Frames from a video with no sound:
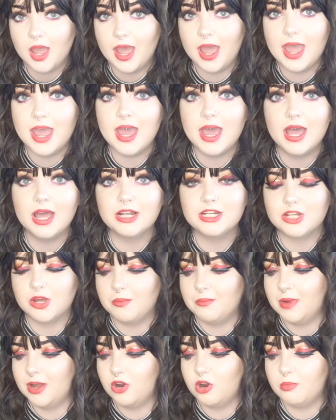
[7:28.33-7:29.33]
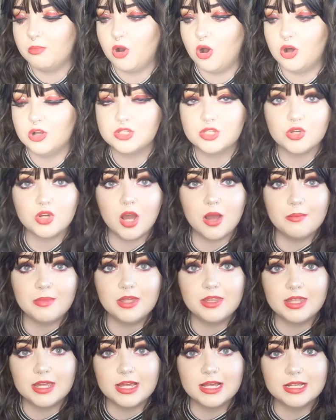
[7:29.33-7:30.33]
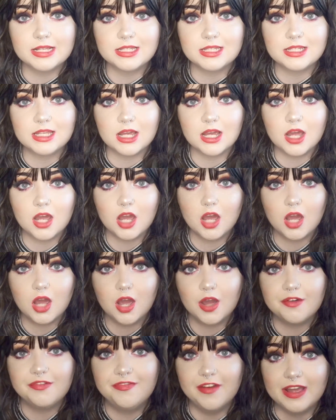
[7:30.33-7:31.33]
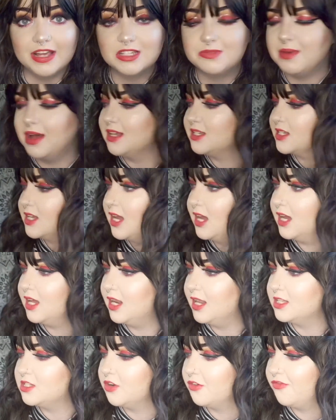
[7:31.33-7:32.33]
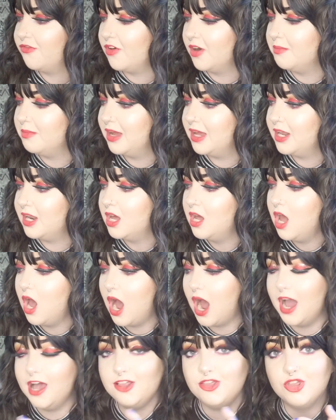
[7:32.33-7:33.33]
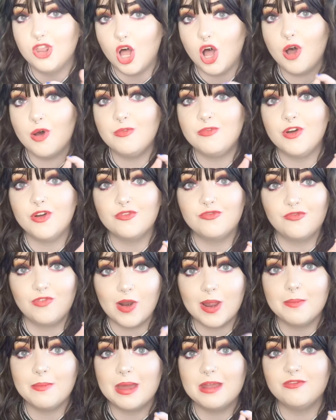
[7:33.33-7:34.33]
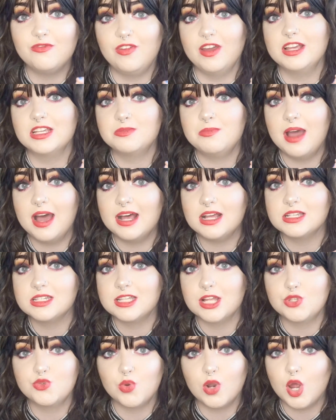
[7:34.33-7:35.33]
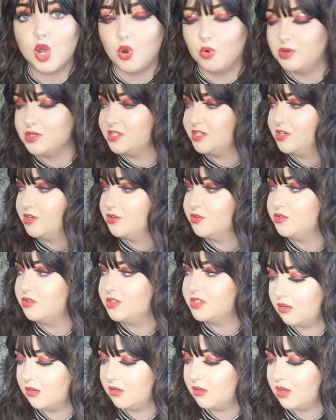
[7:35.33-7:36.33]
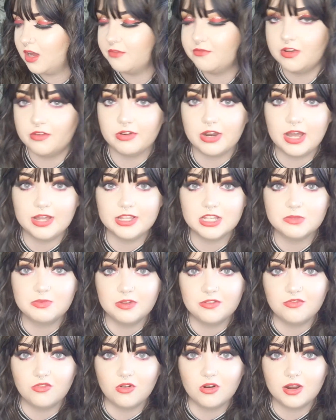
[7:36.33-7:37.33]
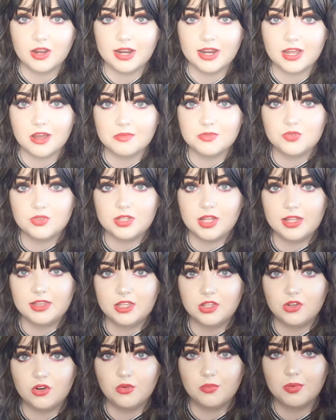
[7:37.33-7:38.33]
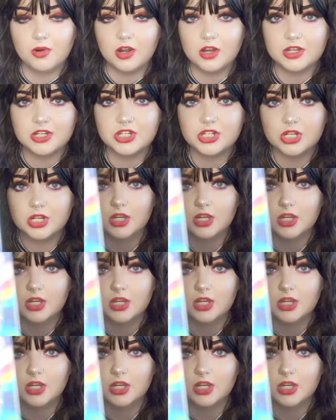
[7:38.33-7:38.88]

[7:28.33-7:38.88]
And my grandma also got me this face mask kit. It's a Freeman. I love Freeman face mask. That's what I always use. I've never had this before. And it comes with like the little brush.